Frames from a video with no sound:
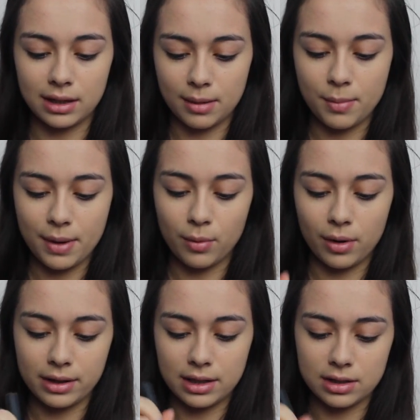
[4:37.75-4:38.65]
and I'm a bit
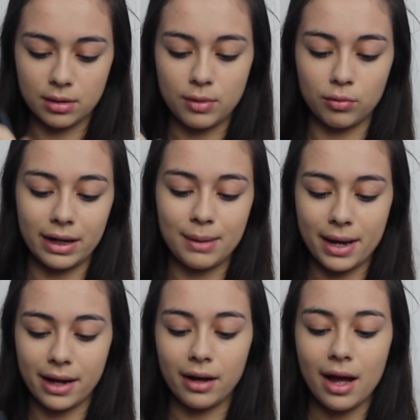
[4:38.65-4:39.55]
worried that it's going to be really
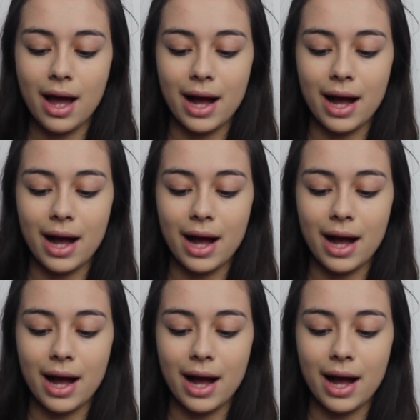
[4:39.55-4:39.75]
pink